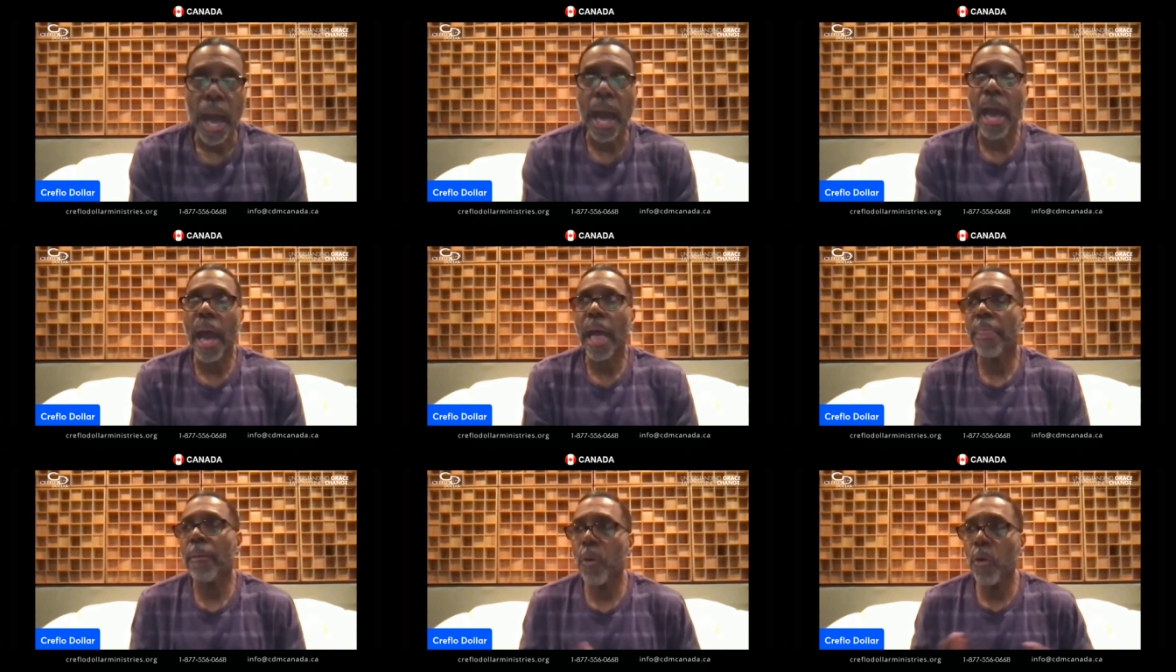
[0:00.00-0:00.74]
I,
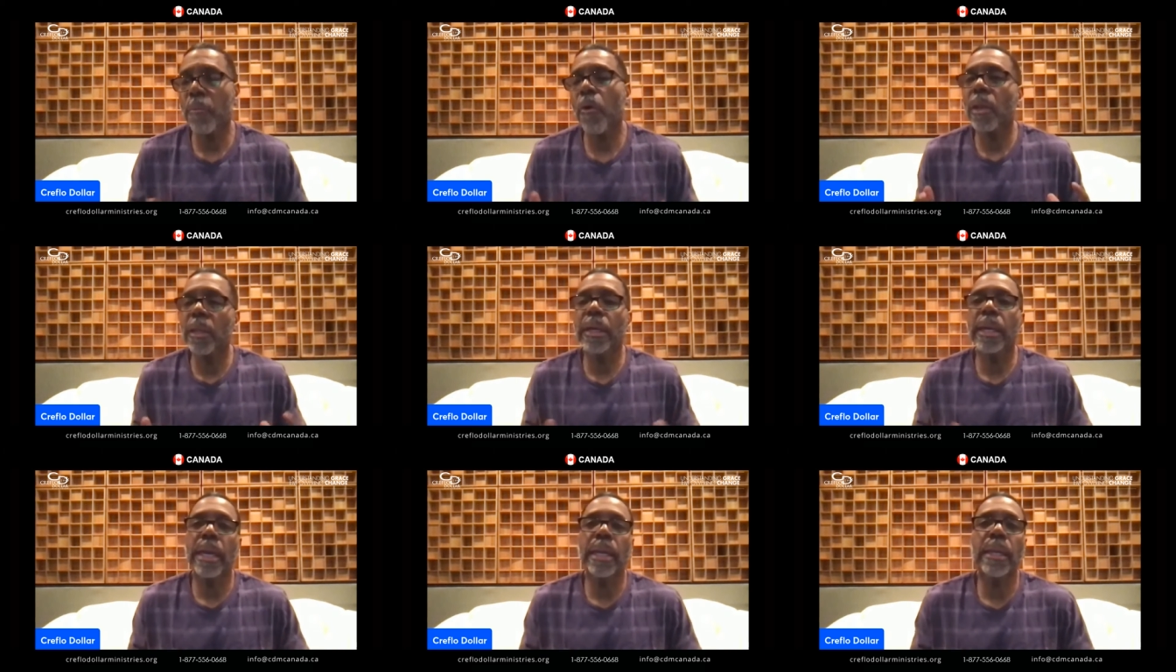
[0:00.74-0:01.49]
I, the more and more I
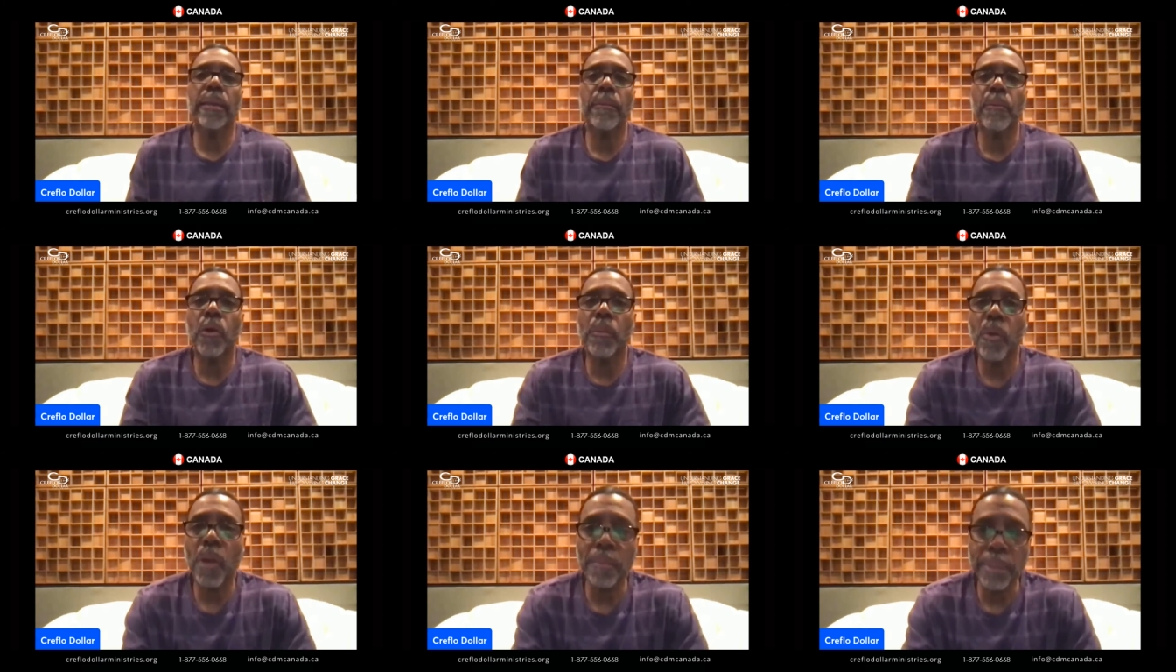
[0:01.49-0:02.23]
look at it, the more
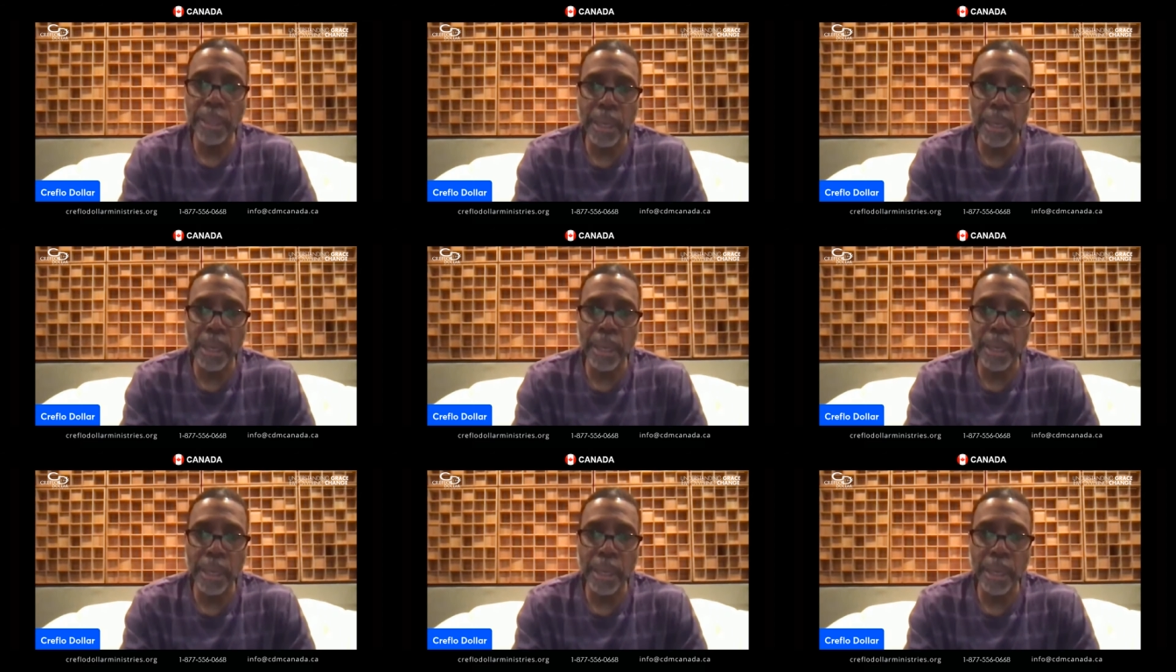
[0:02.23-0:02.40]
and more I'm